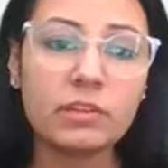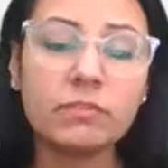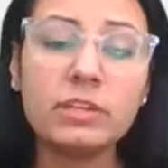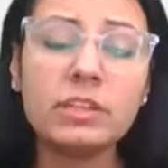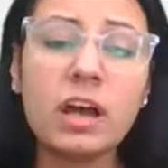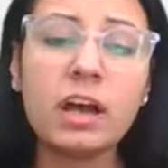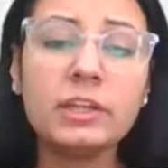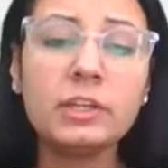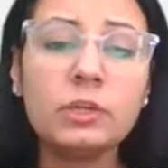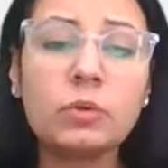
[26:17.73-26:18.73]
with
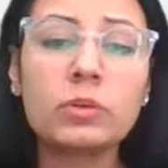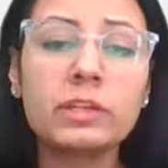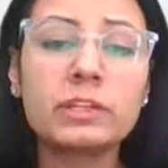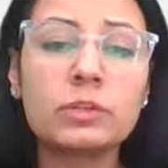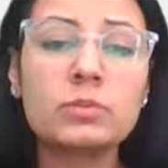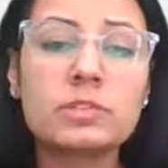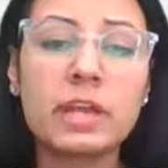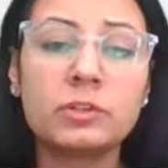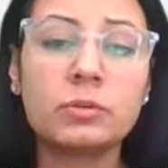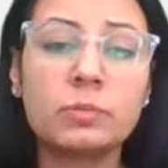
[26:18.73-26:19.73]
high nuclear to
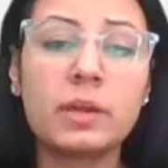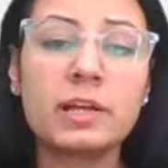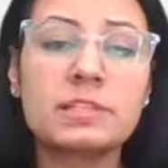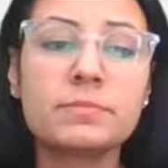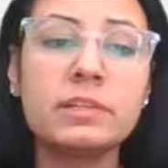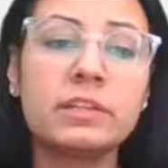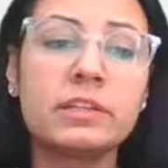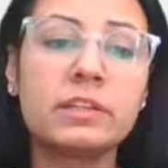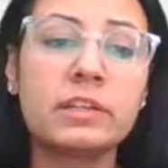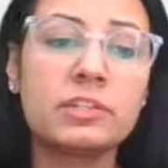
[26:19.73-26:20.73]
cytoplasmic
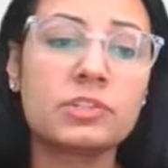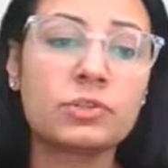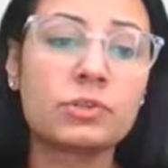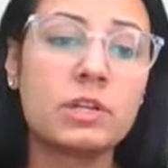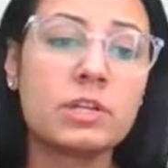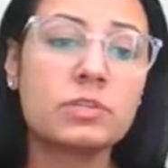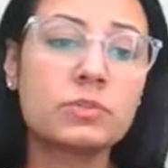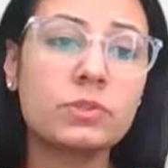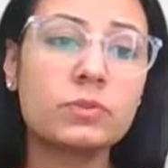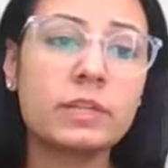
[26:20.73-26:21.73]
ratio.
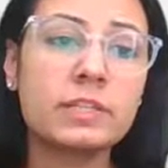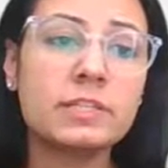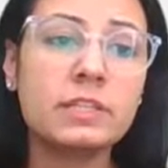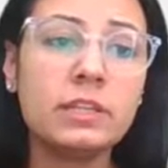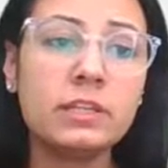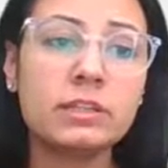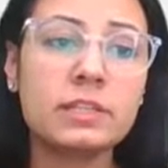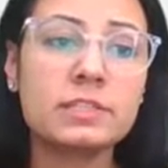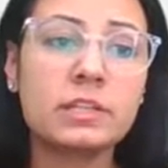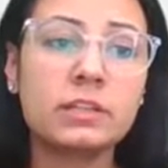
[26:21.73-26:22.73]
So you can see
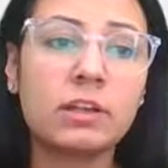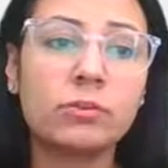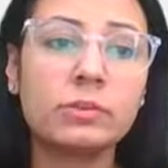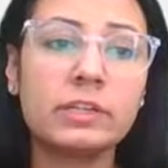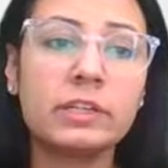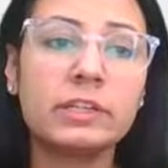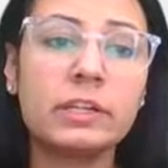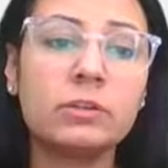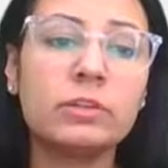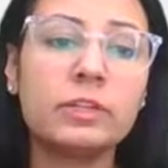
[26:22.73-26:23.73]
these are crowded
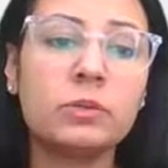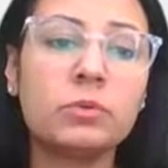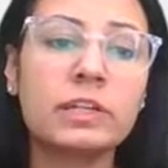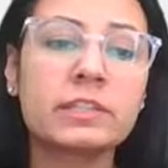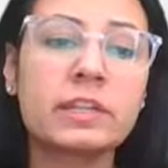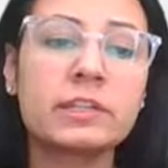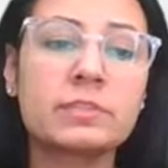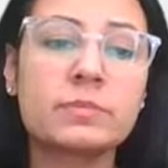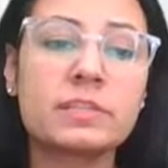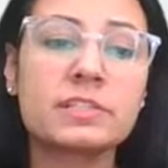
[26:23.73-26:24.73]
irregular nuclei that
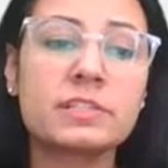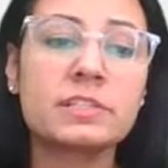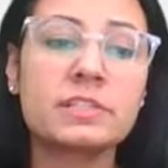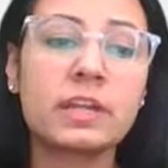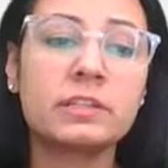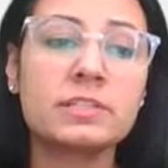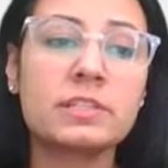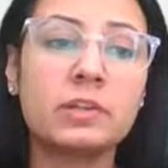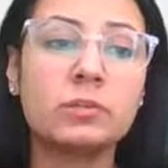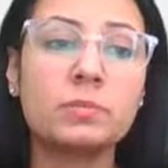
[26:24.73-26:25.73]
is present inside the
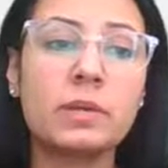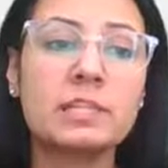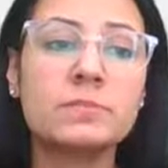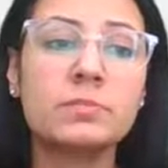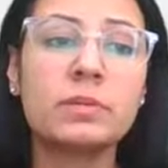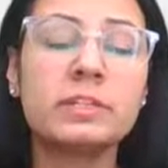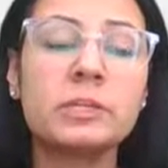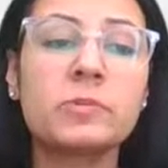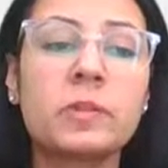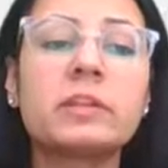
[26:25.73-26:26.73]
cytoplasm,
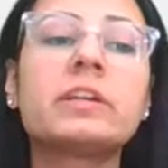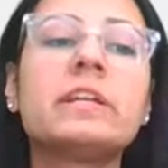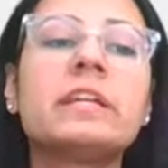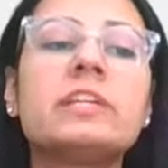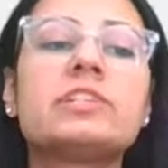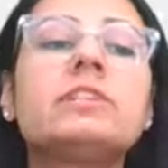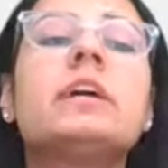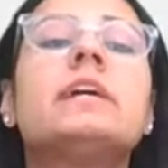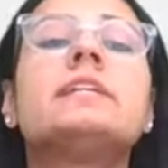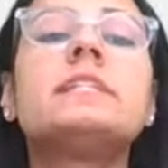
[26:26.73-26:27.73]
multinucleate condition
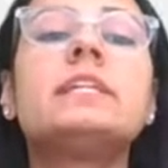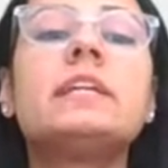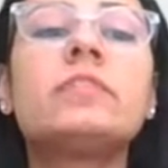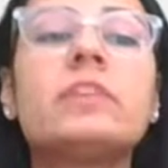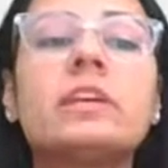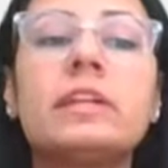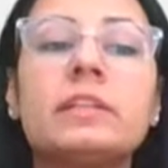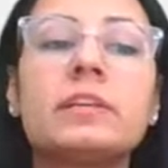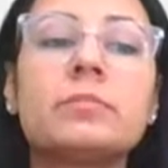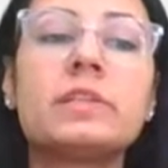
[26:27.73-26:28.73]
seen where
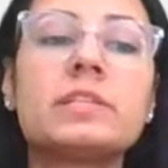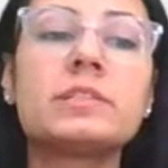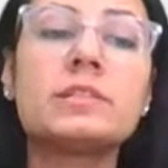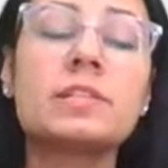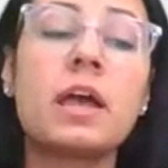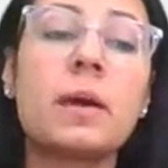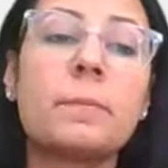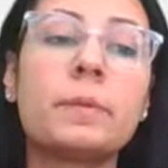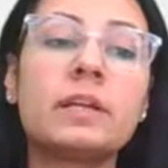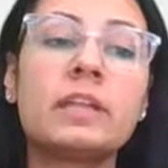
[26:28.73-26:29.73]
in the measles,
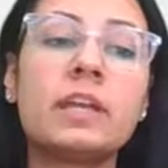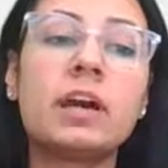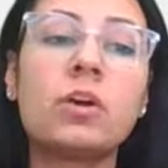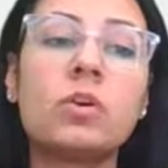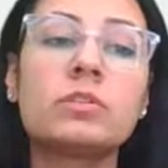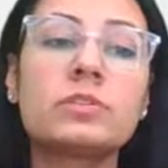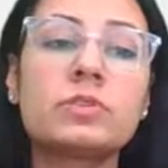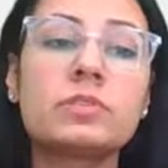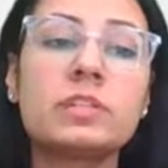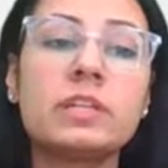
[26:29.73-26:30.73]
but they are
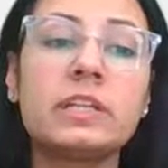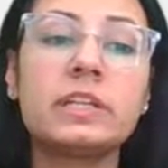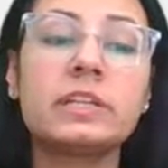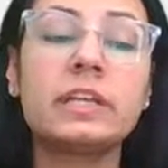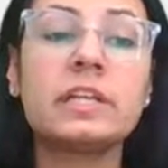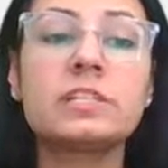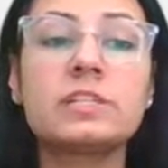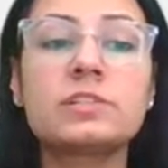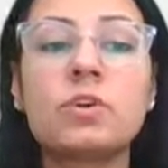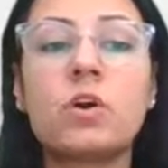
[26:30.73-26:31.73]
also seen in
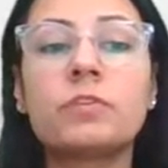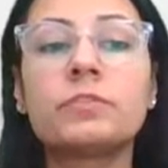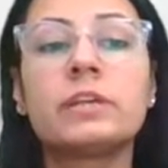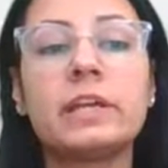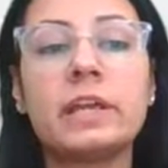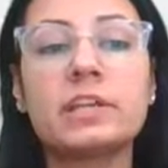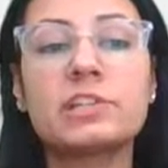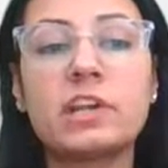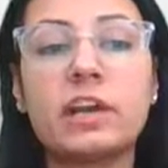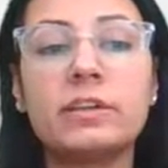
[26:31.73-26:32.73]
cases of the
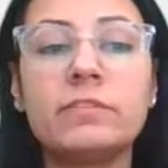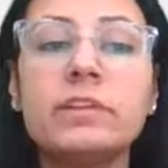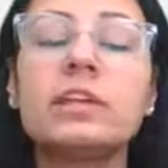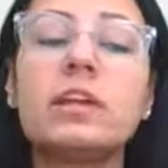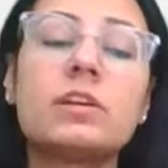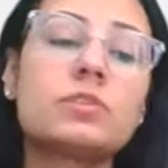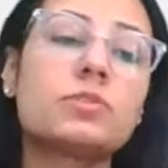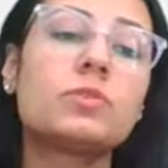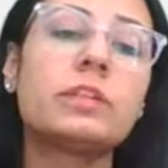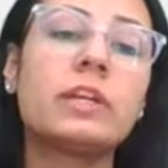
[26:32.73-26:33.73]
HIV.
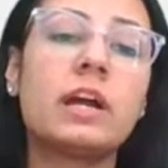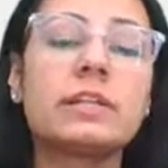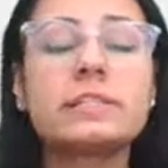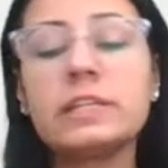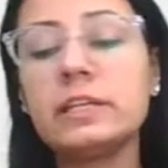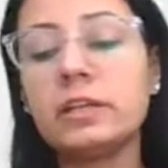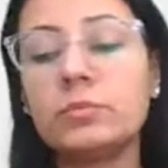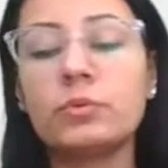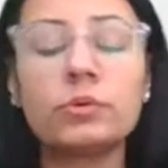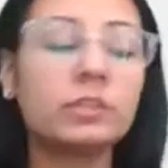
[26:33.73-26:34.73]
So they are seen
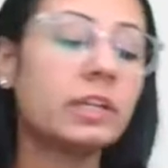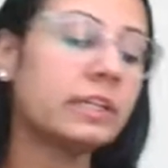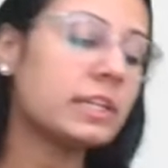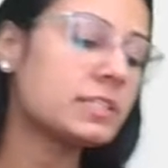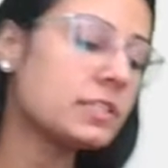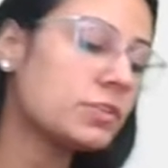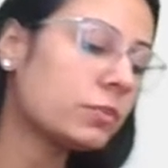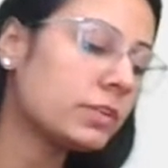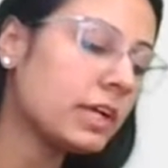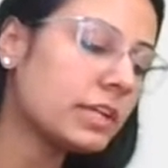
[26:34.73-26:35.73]
in both the cases
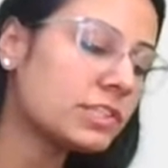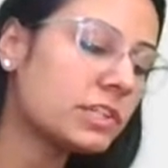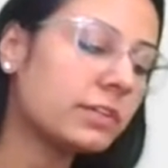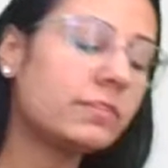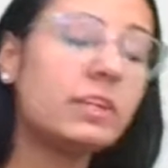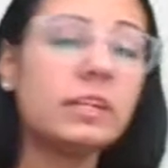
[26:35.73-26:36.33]
of the HIV